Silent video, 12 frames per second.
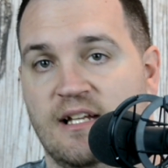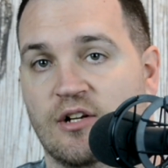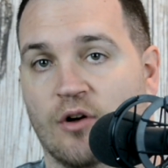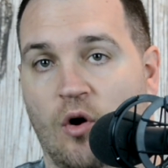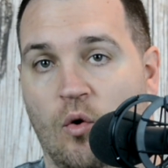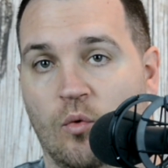
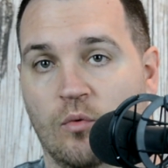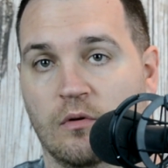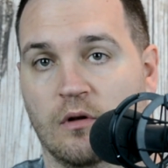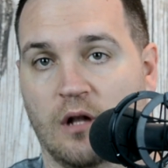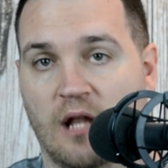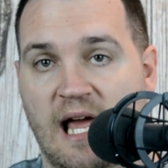your own
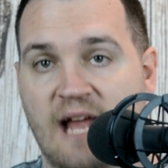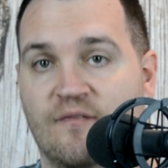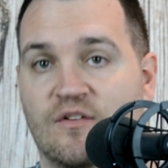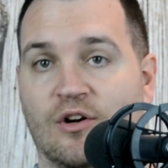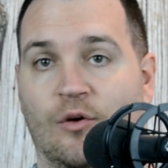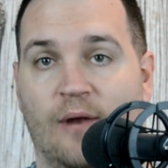
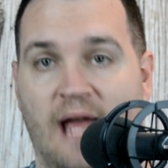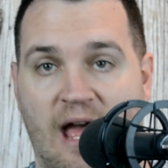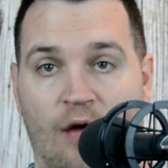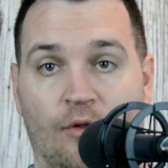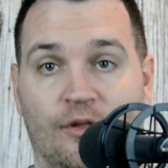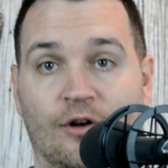life, your own
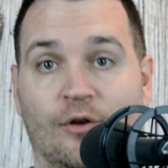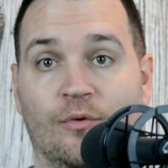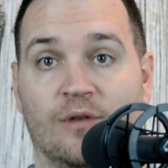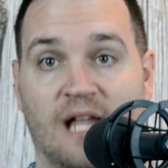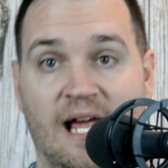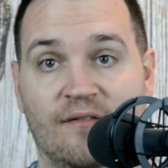health, your
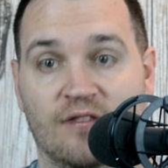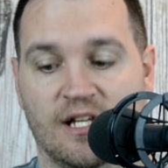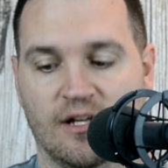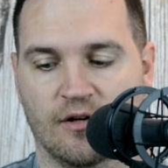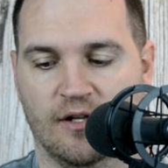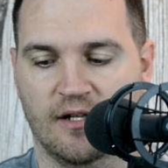own
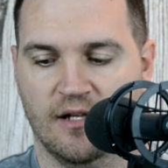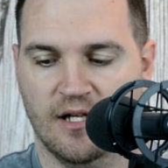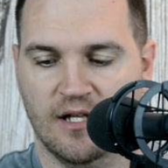livelihood.